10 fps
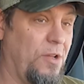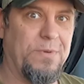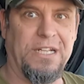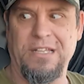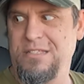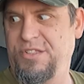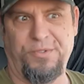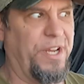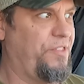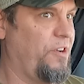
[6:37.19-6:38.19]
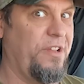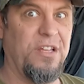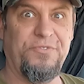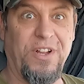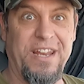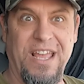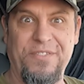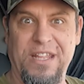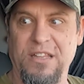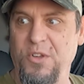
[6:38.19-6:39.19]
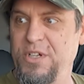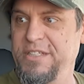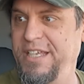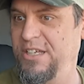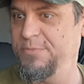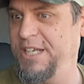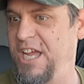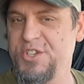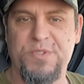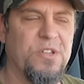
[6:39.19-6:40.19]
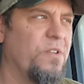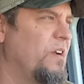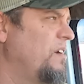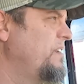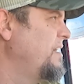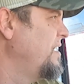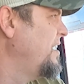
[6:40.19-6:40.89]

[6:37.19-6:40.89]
Oh my god, it's 3:30 on Friday. I haven't had a load all day. Oh my gosh, what's going on?